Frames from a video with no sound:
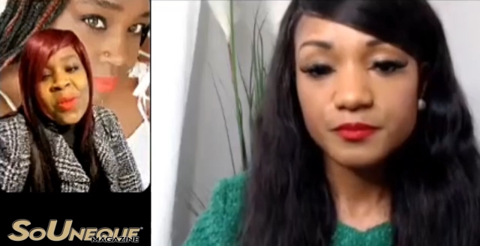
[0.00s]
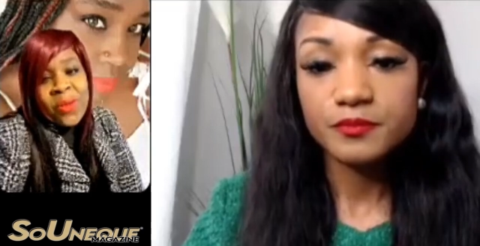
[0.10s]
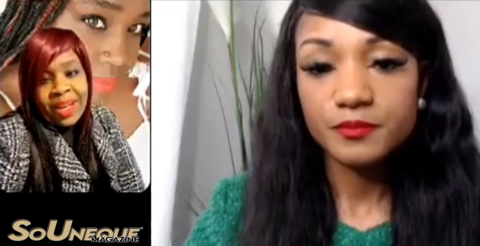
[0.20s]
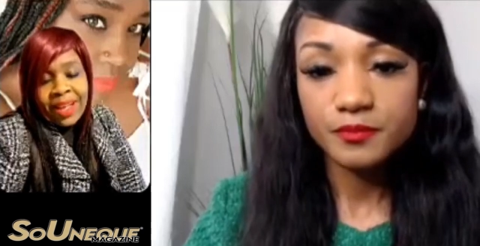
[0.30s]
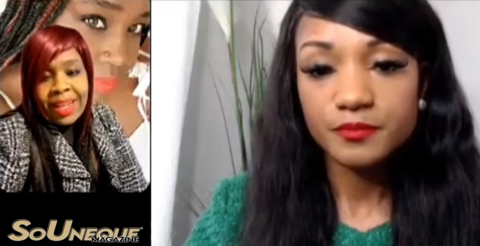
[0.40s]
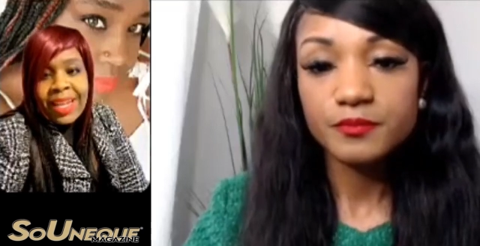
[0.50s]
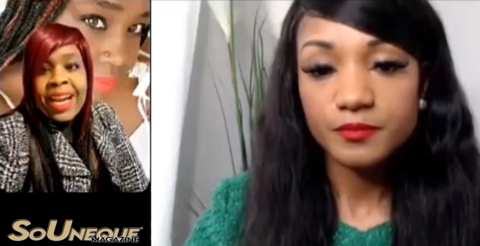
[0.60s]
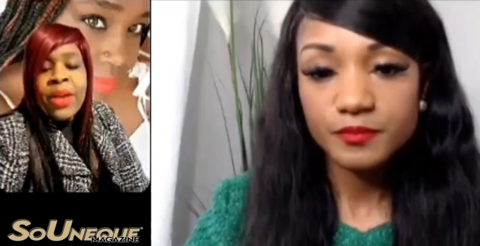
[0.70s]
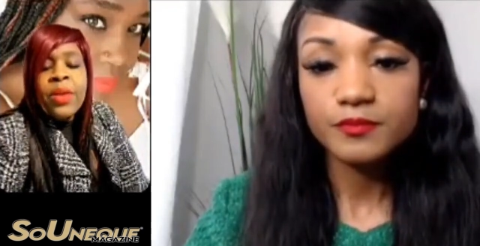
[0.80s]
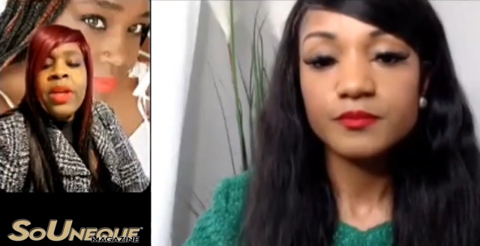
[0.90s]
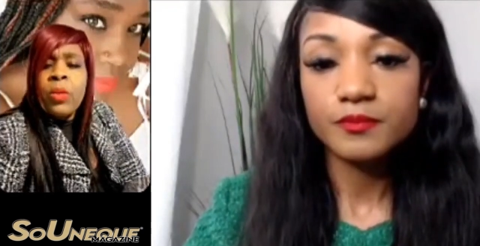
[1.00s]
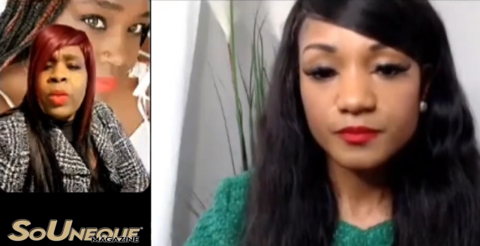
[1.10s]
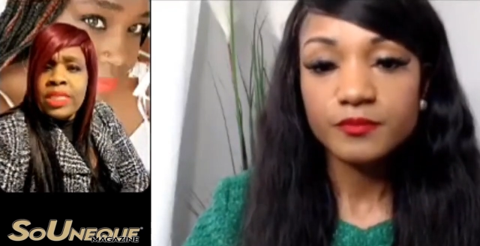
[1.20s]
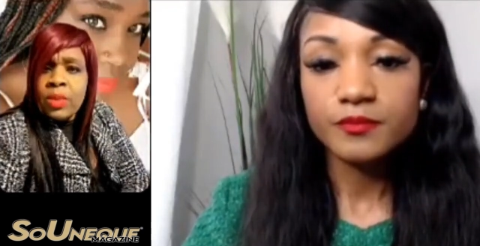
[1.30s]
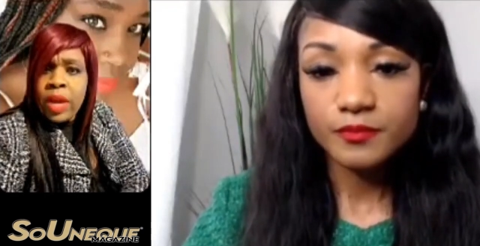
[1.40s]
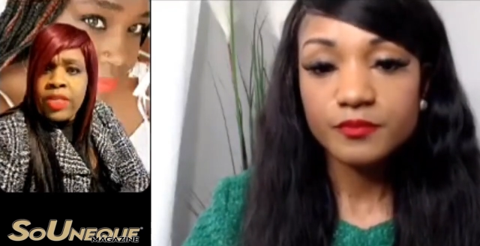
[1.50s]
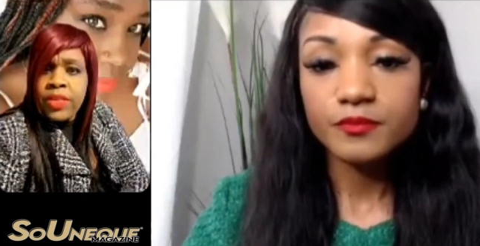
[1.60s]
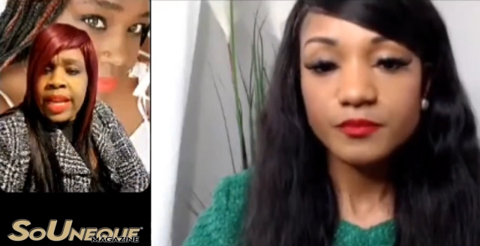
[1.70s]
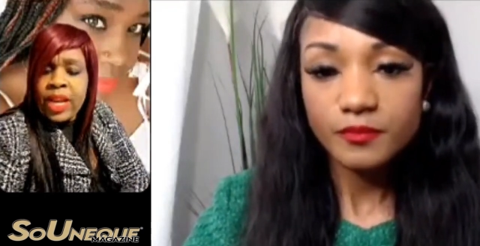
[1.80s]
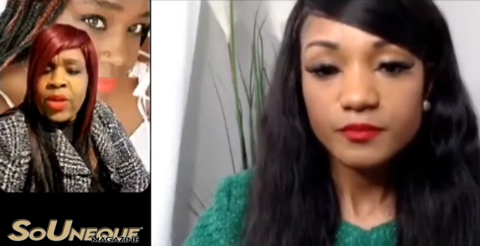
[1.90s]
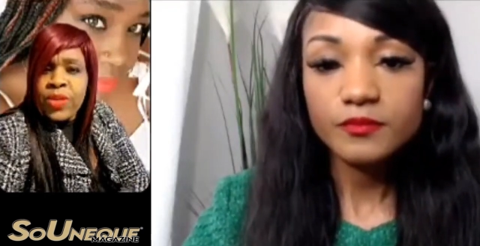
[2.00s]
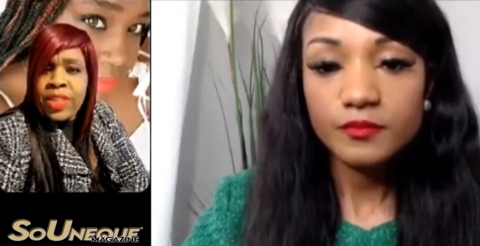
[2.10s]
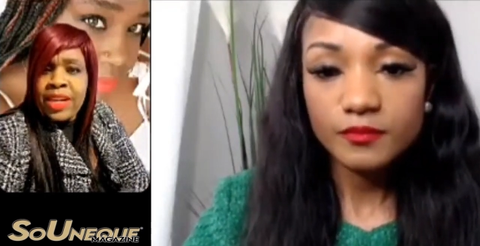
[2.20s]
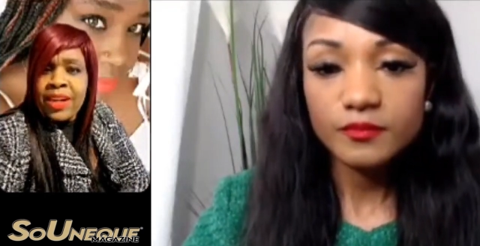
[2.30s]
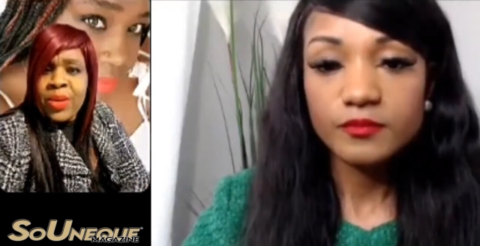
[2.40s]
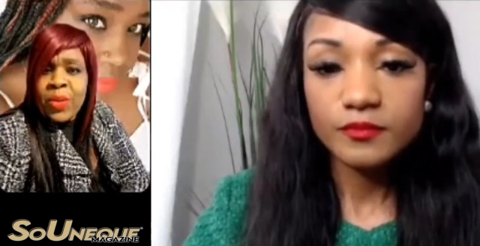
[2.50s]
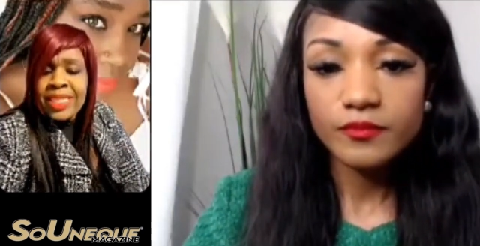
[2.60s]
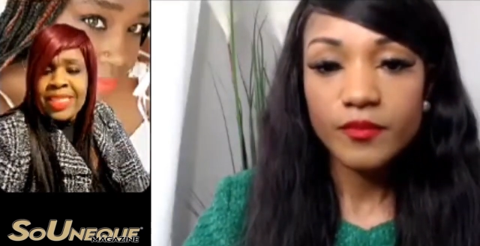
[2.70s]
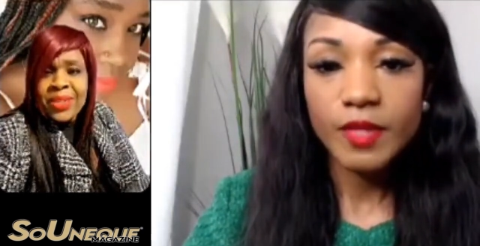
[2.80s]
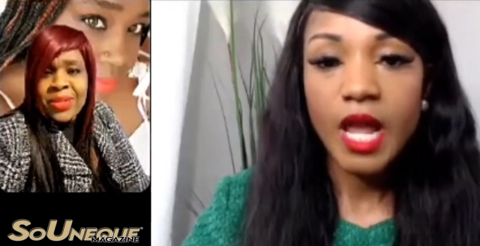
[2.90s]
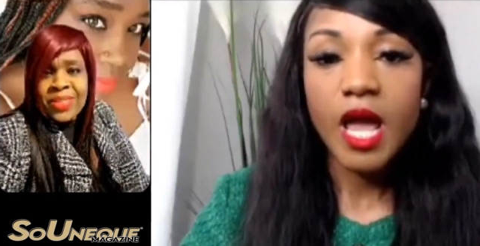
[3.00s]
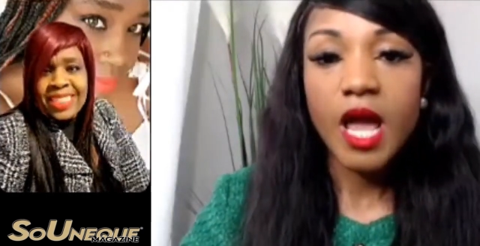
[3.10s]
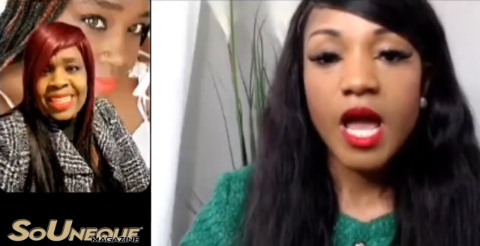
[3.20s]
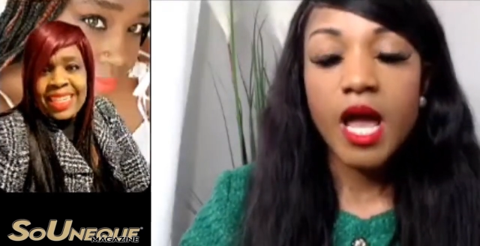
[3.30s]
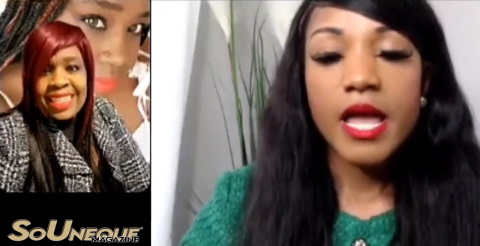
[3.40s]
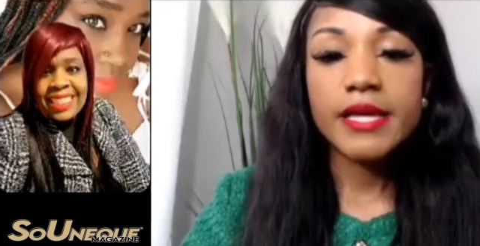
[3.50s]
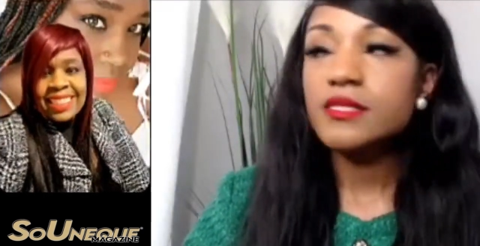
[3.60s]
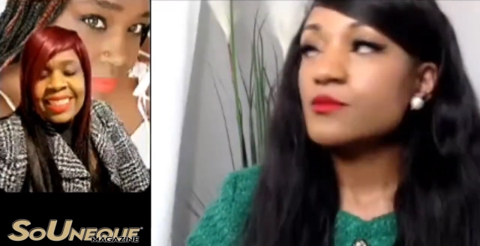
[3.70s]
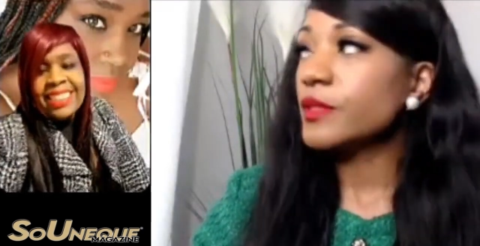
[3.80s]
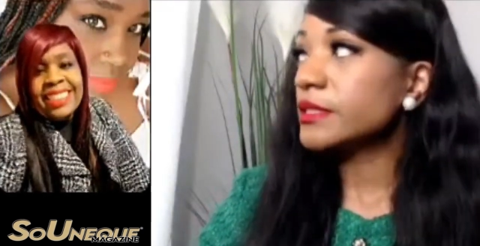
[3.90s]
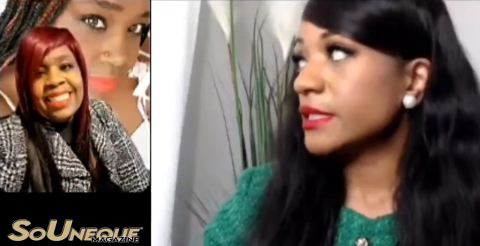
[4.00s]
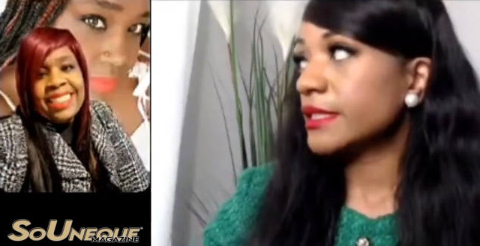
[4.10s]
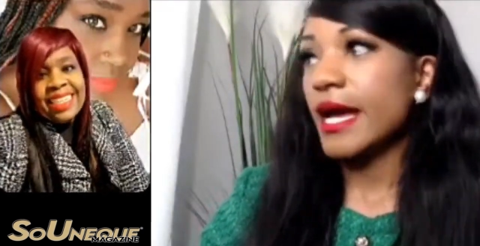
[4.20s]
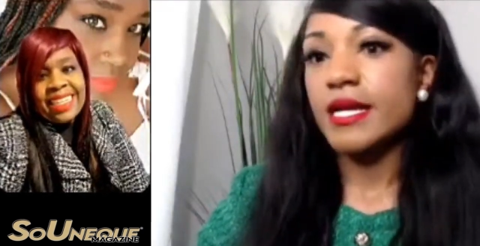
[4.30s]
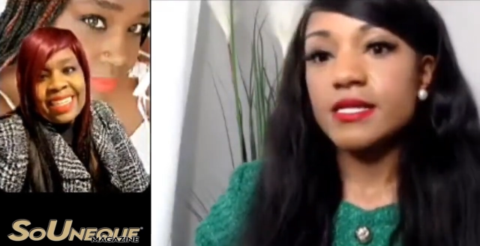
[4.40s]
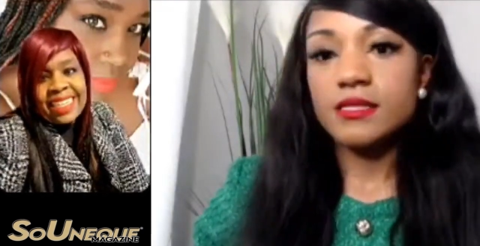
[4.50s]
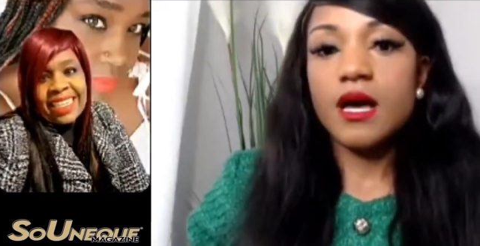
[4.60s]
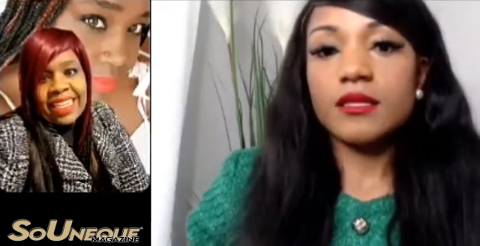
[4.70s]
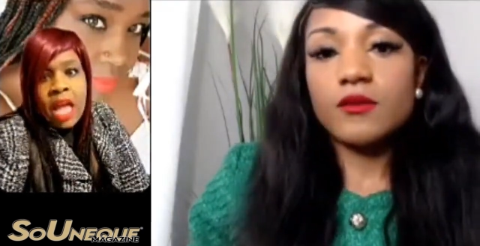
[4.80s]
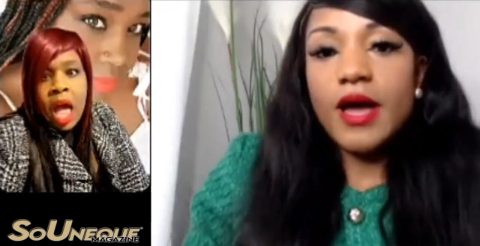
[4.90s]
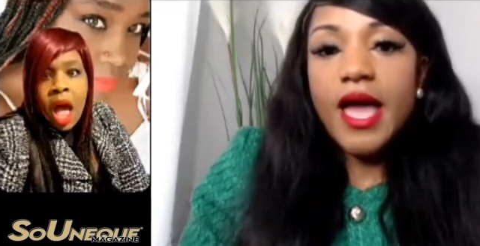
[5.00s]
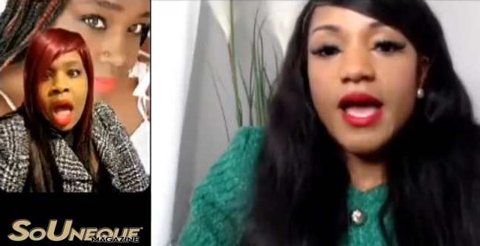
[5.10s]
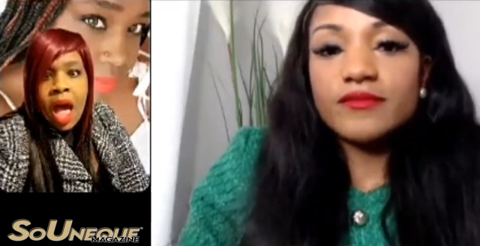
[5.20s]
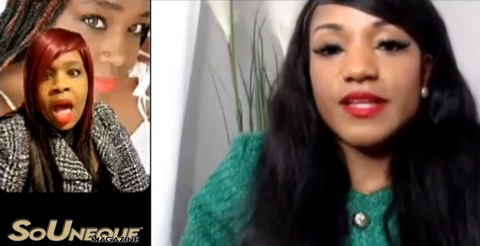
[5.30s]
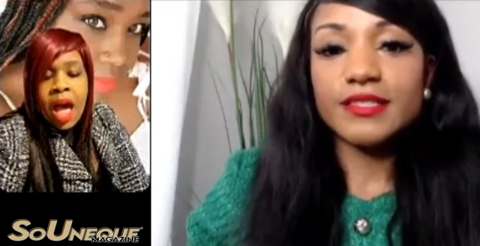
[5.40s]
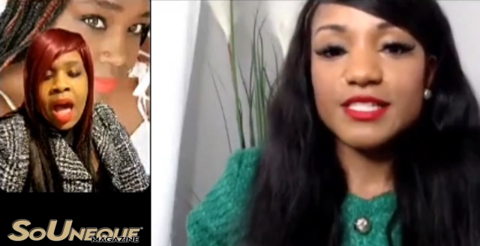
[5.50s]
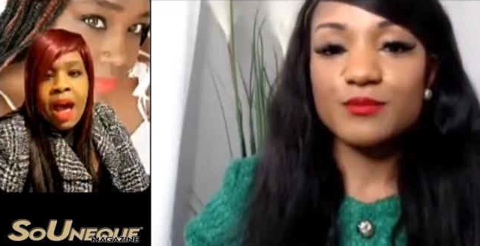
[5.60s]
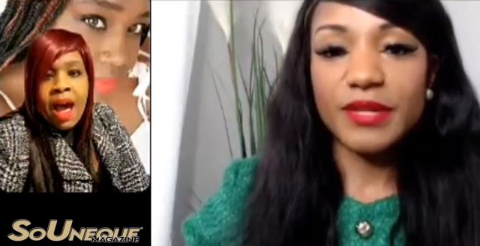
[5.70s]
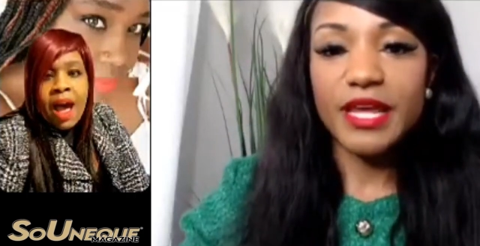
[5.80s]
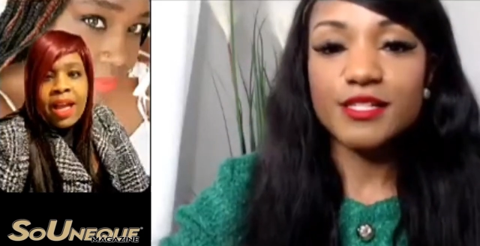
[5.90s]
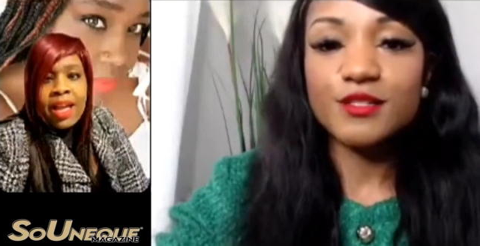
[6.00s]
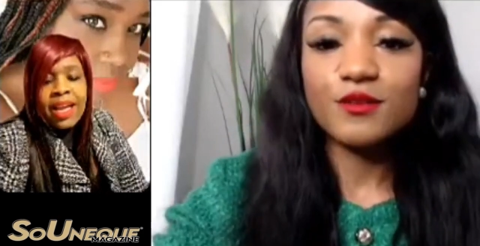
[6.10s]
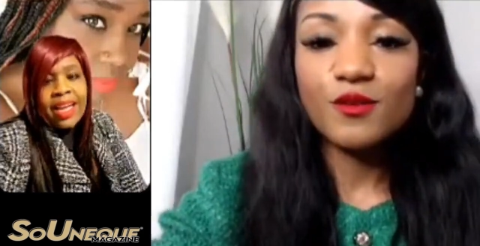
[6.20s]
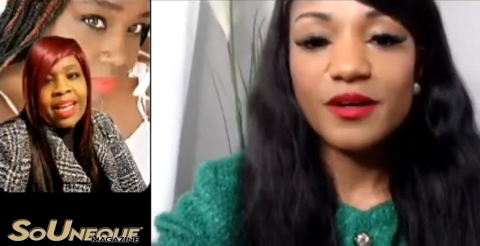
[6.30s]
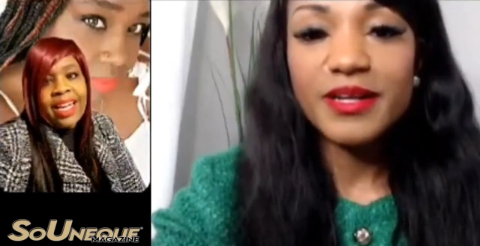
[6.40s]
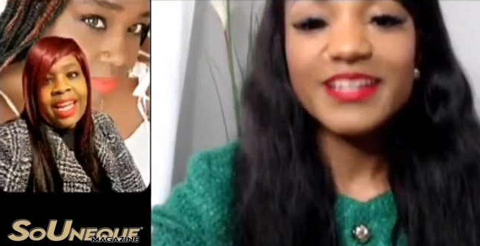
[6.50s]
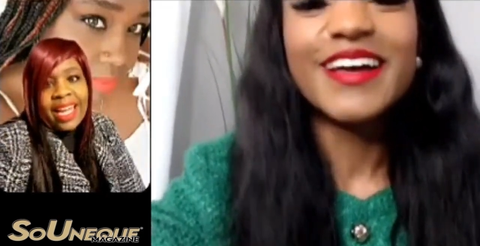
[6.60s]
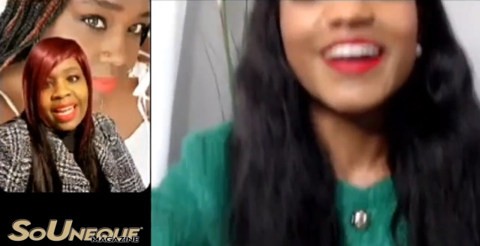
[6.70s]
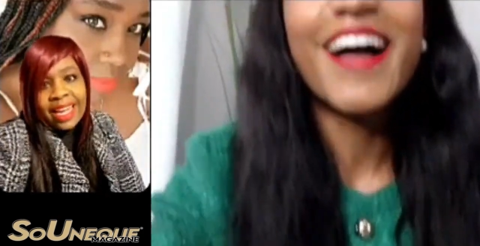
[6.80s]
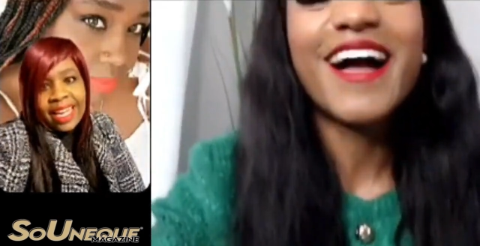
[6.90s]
Speaker 1: well, uh, what's the weather like over there on the west
Speaker 2: coast it's really nice although i have like this blazer on